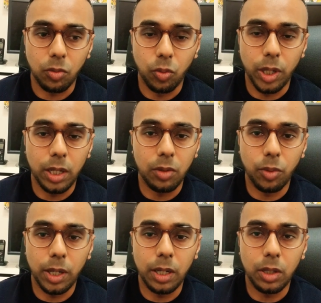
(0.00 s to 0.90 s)
a really,
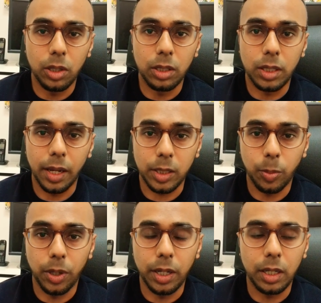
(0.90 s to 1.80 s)
really good tax
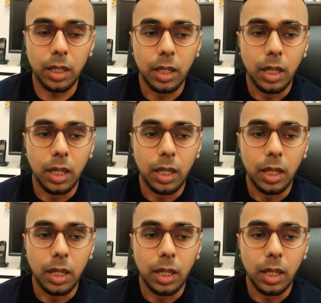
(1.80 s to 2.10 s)
break.